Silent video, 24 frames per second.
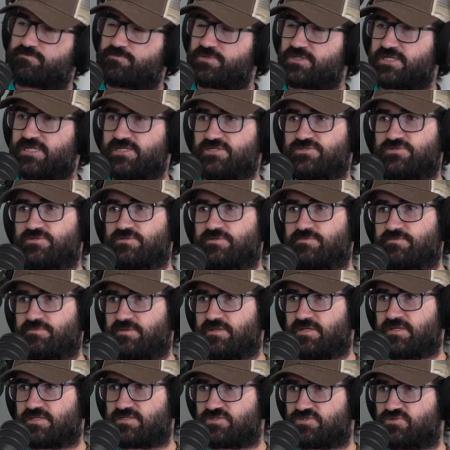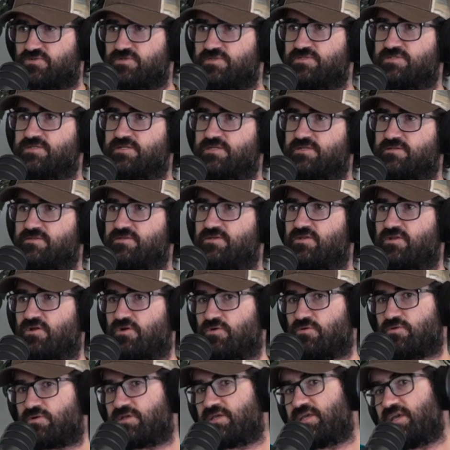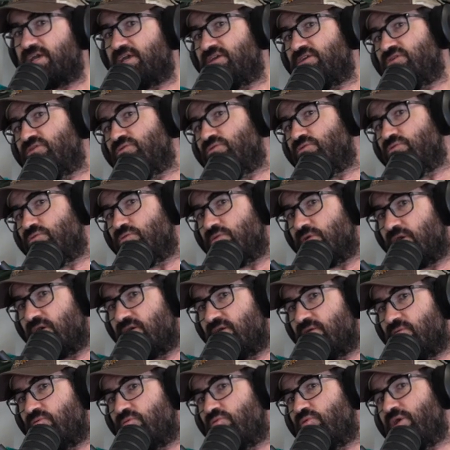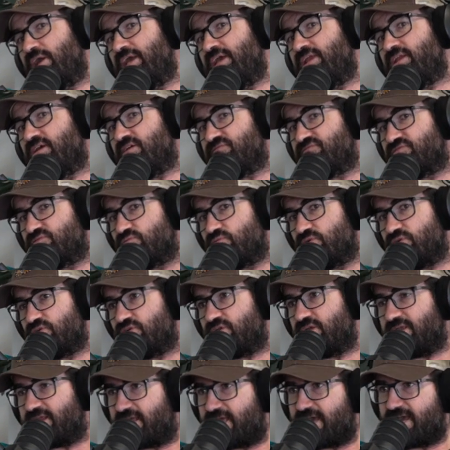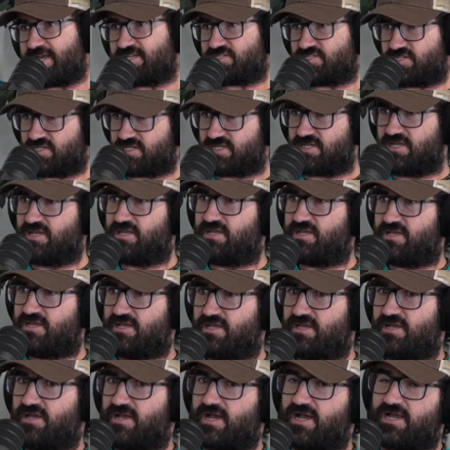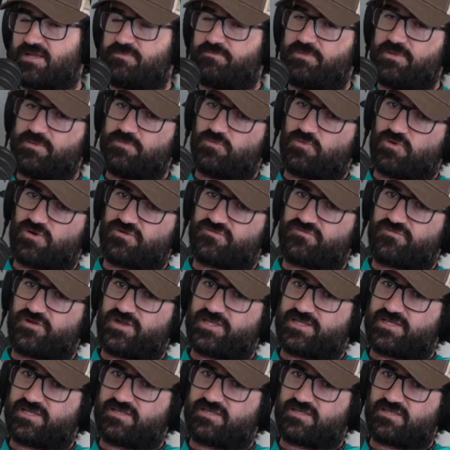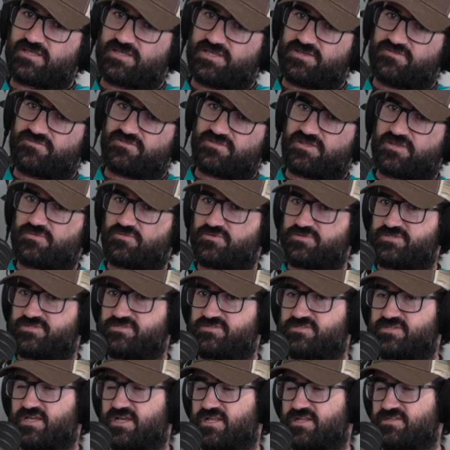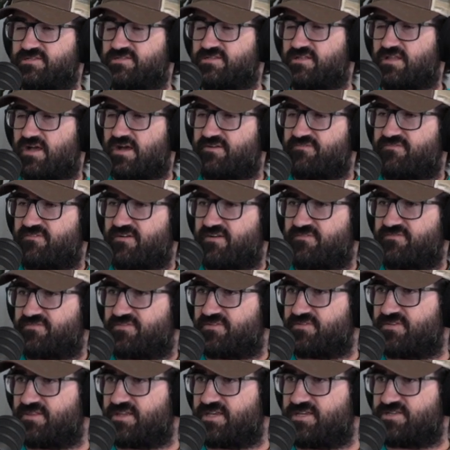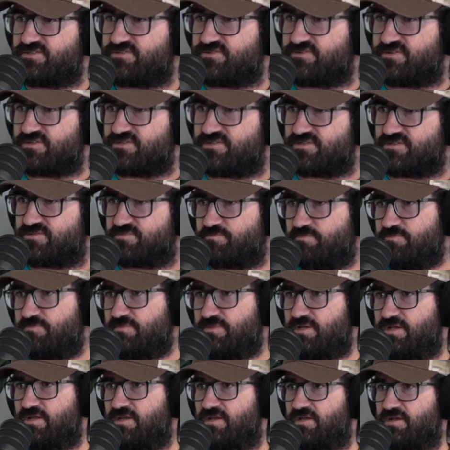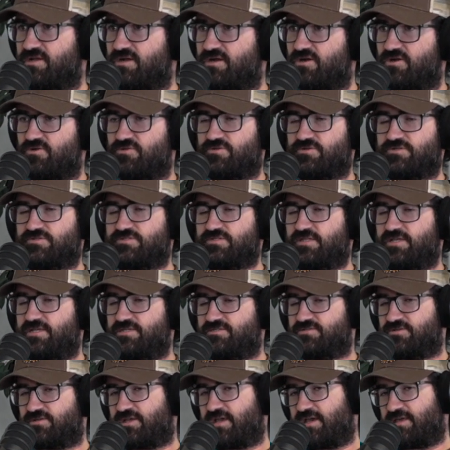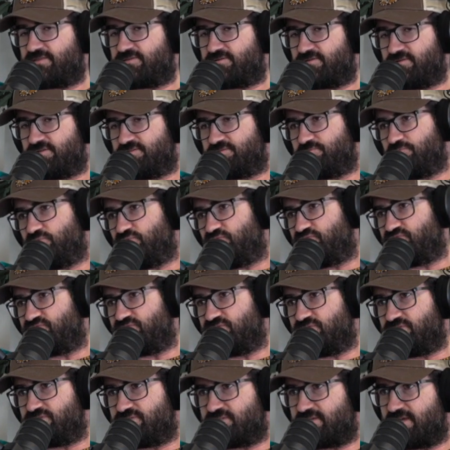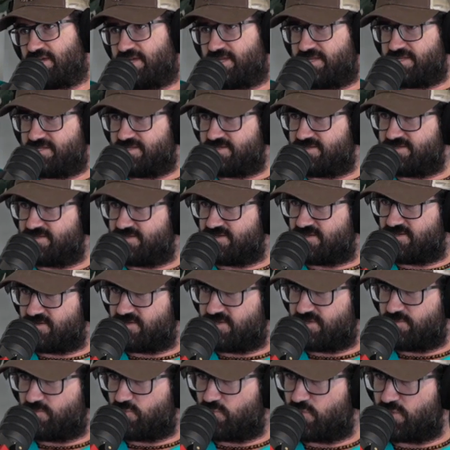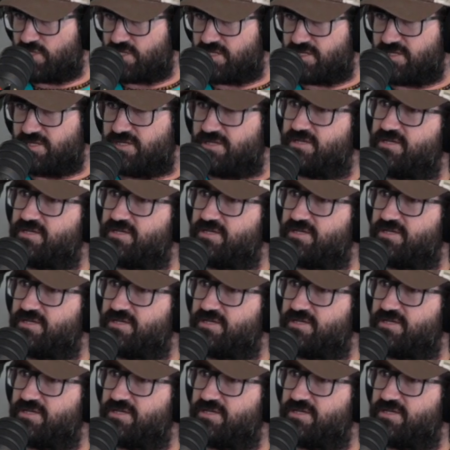potentially extrinsic, get you away enough to where you can catch it. I'd be more afraid that the leaflet would just kind of slough off the laser and just, there's a laser catheter. Let's move to the side, and it wouldn't